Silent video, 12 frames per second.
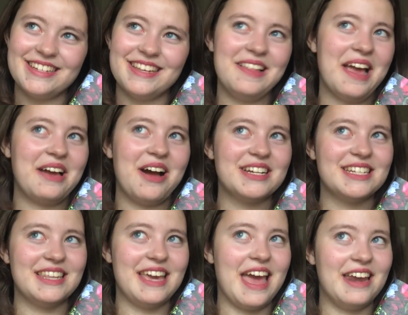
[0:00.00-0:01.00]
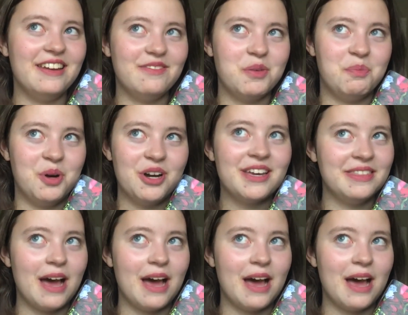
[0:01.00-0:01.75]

until I got to the end of the book,